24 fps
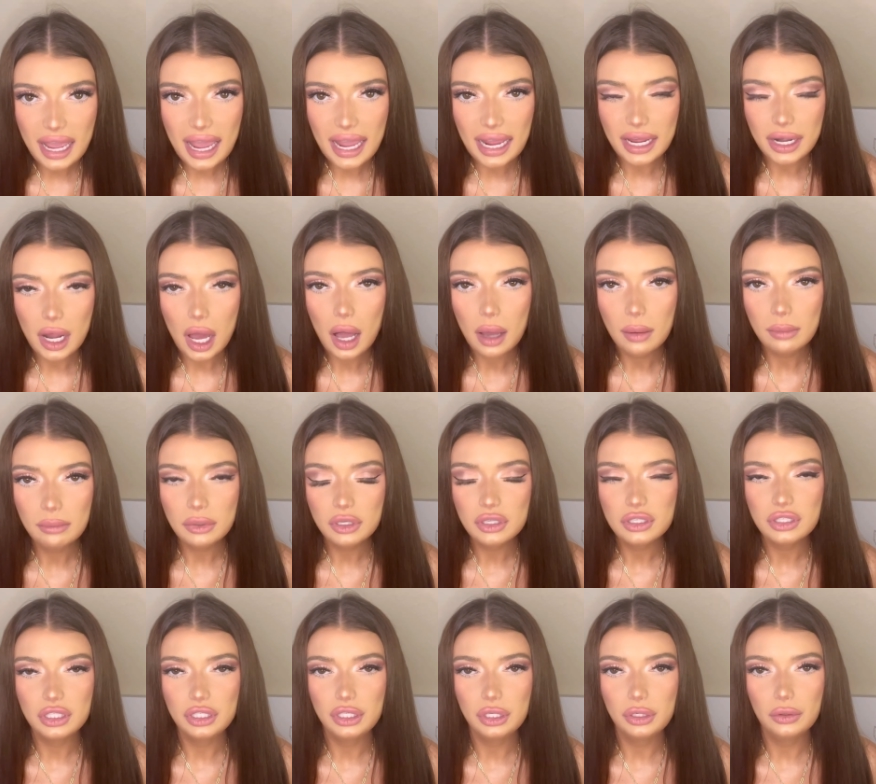and
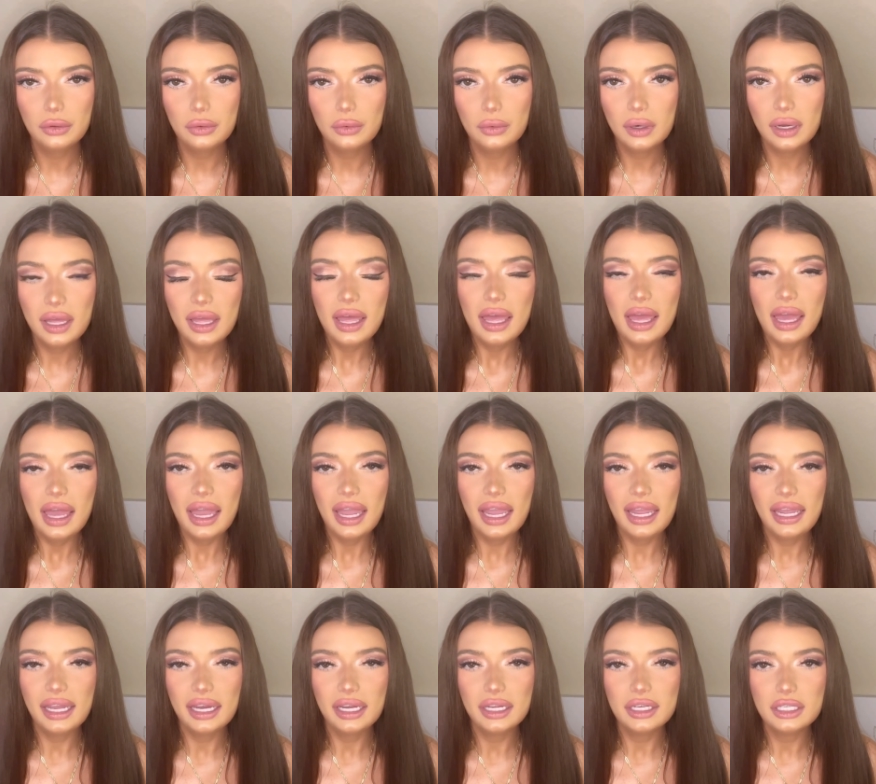humbles you
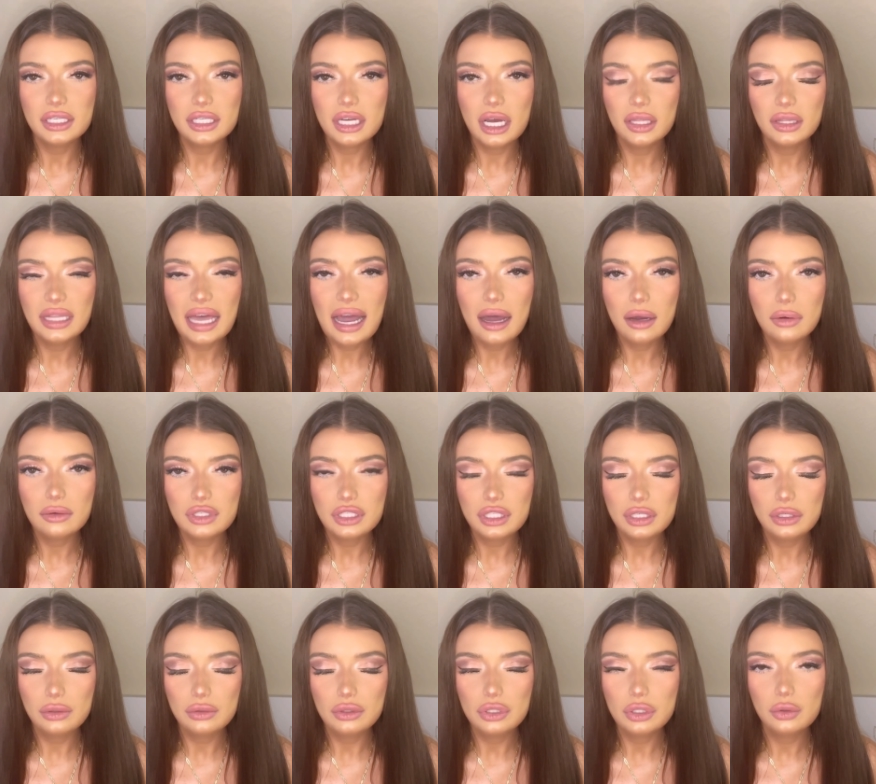and allows
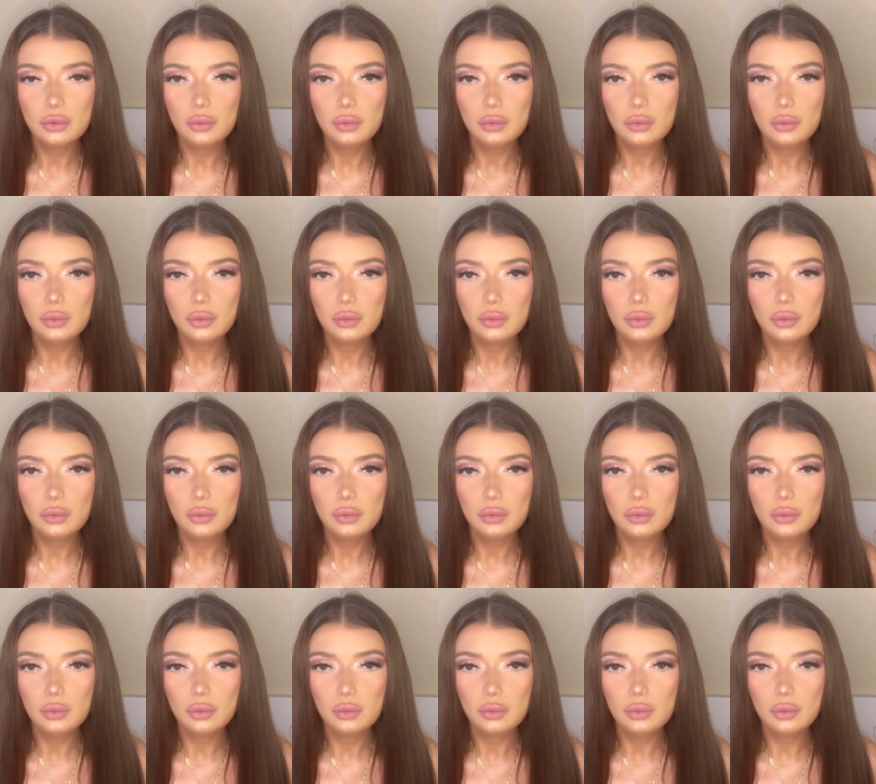you to